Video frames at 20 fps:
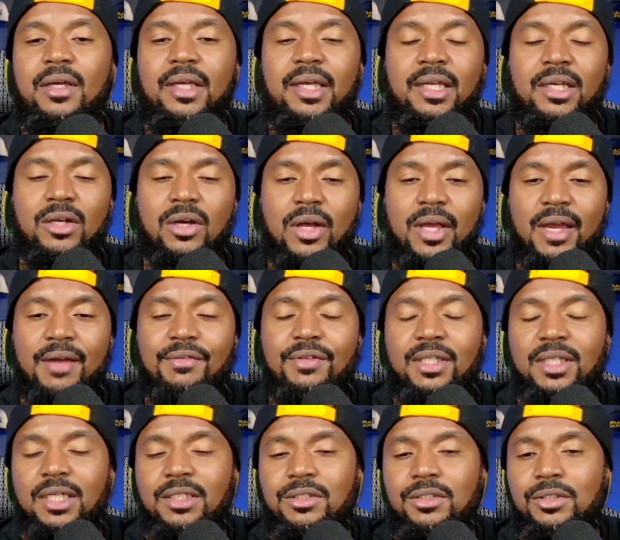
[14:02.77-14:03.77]
in
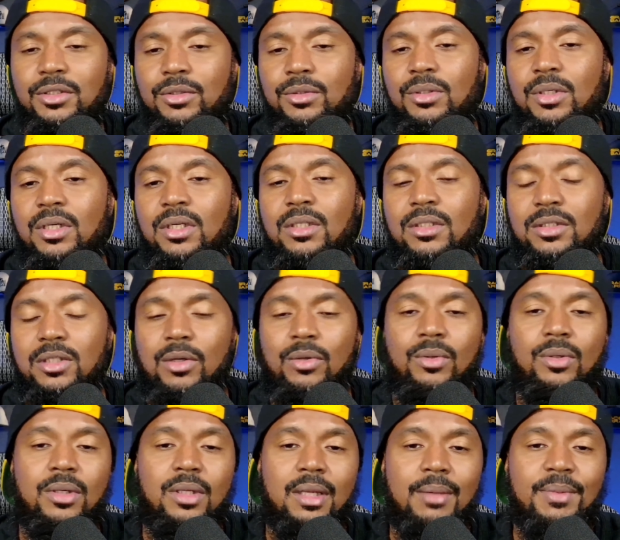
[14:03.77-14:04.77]
everything that you do.
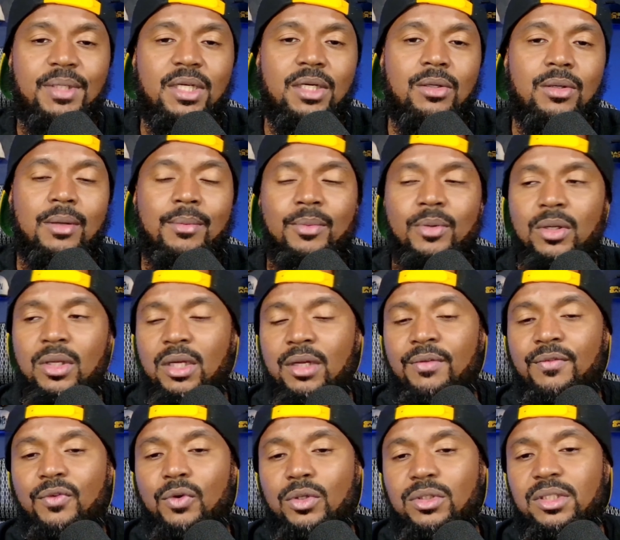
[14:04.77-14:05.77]
So let me know.
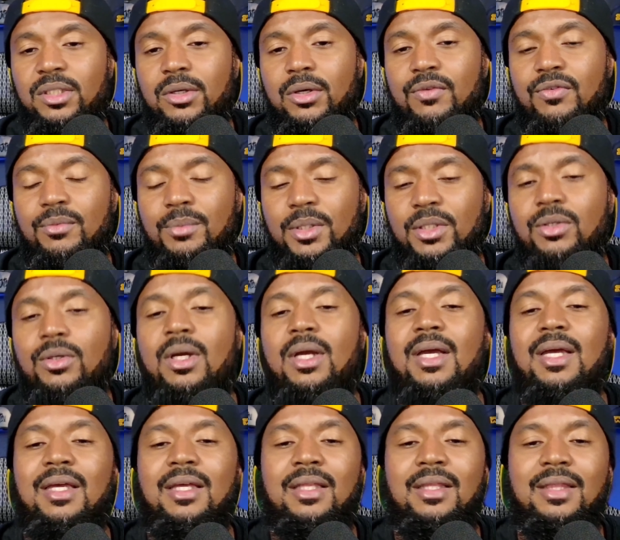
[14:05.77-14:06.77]
Looking forward to hearing from you.
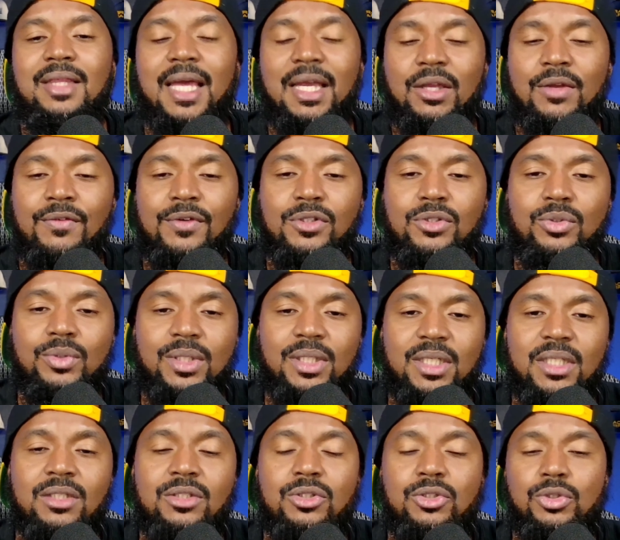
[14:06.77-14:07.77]
Thank you for tuning
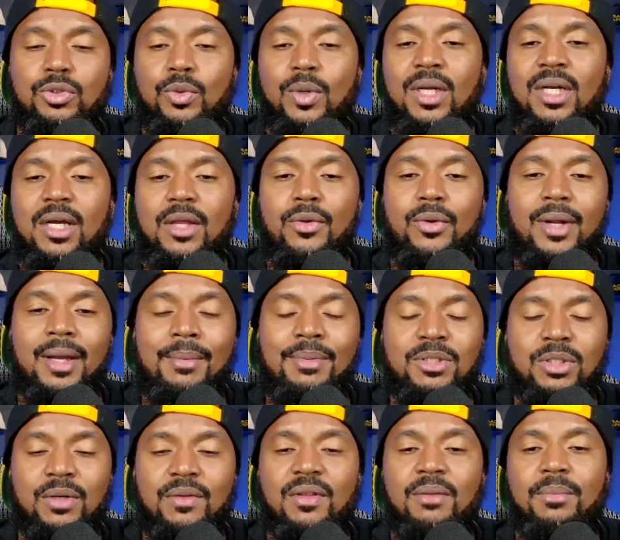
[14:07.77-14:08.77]
in to another
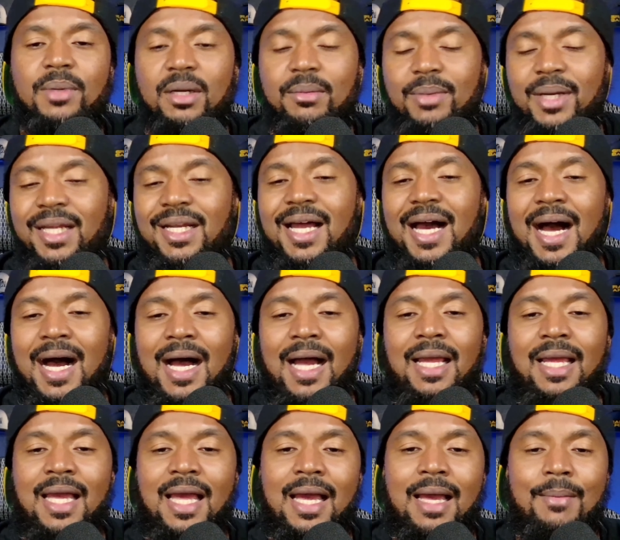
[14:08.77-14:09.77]
episode of The Bug Bite.
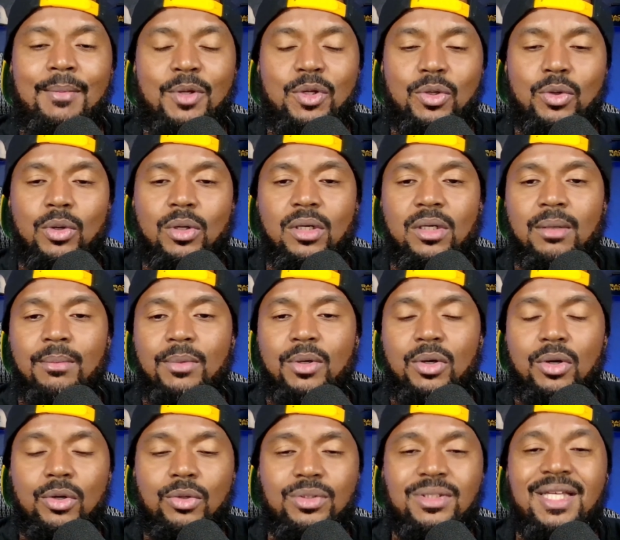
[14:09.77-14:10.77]
I am your humble
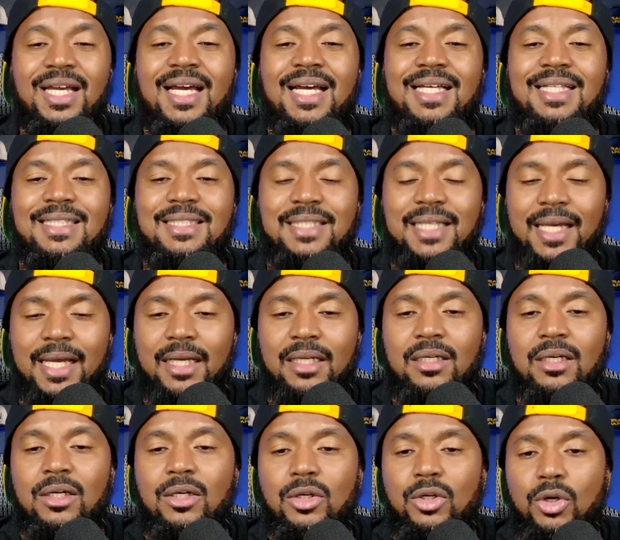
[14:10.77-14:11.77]
host, Tech
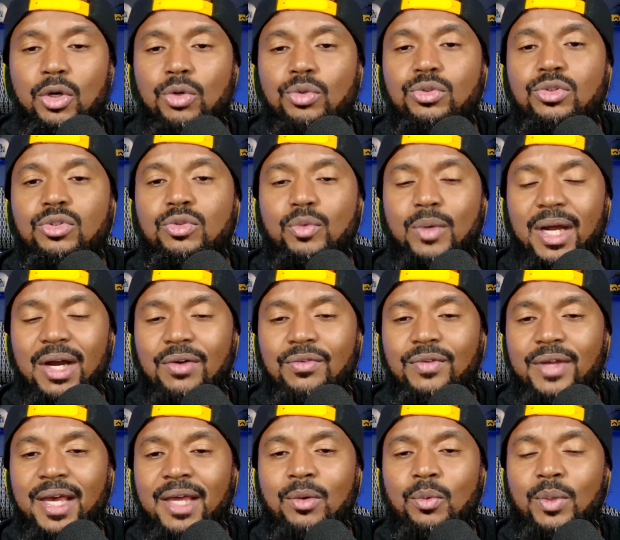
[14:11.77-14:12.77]
Coach Ralph,
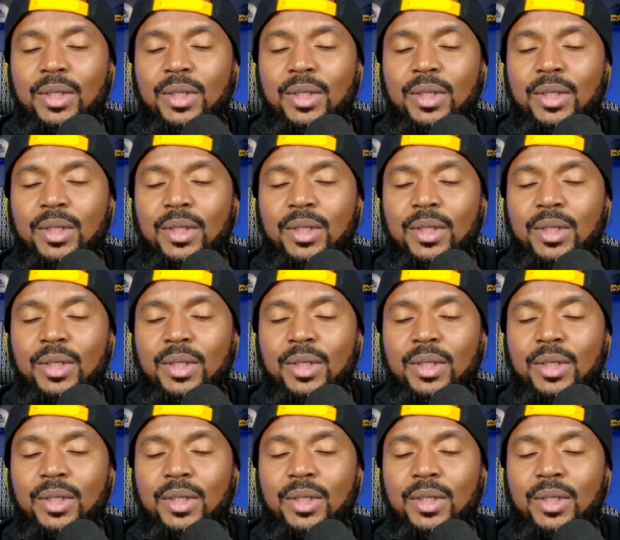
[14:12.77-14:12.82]
and